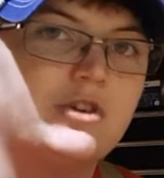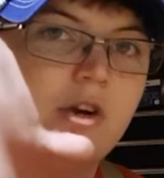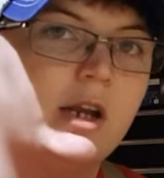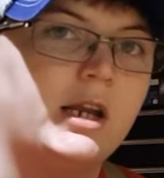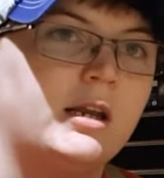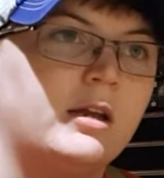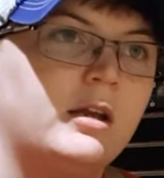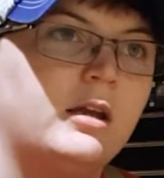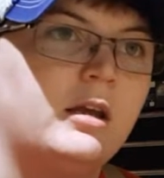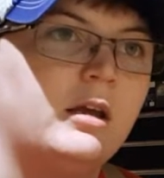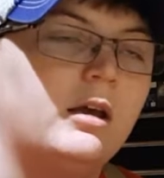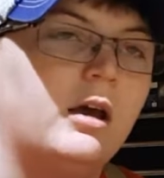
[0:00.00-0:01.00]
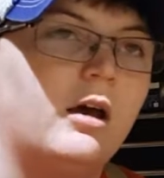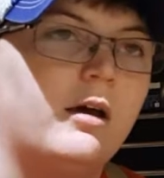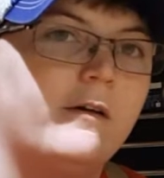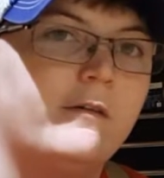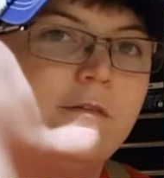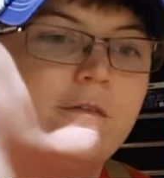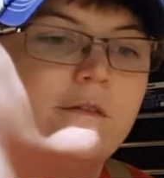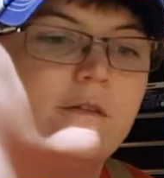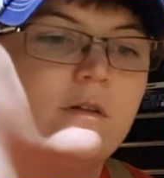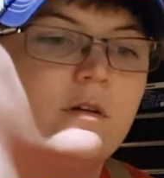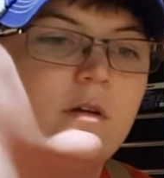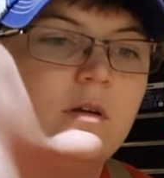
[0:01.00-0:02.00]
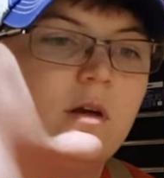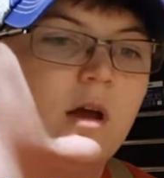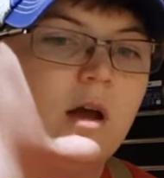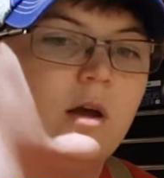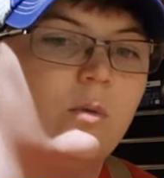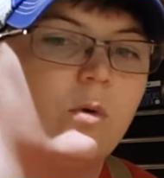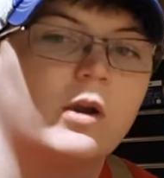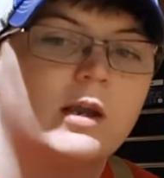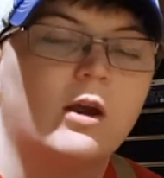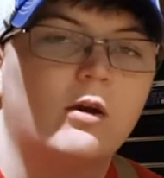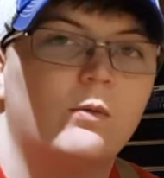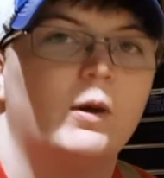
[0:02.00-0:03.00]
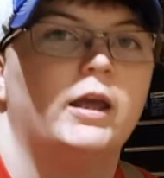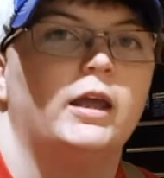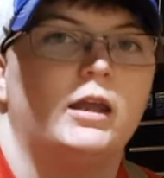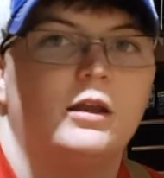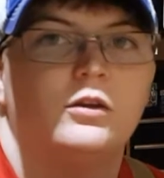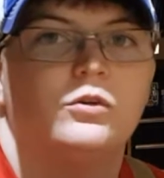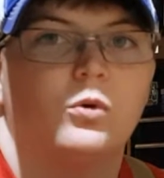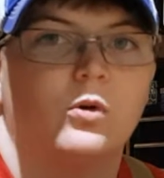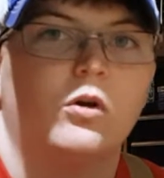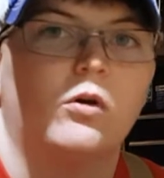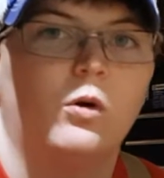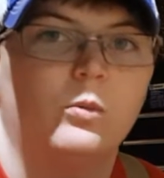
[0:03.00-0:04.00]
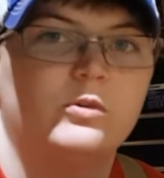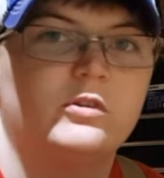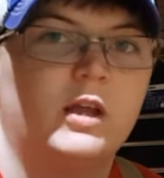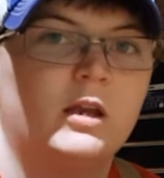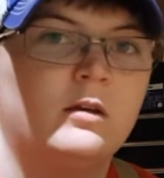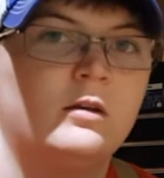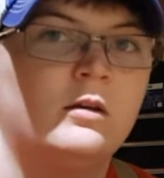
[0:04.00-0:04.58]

journey of working our way toward our homestead.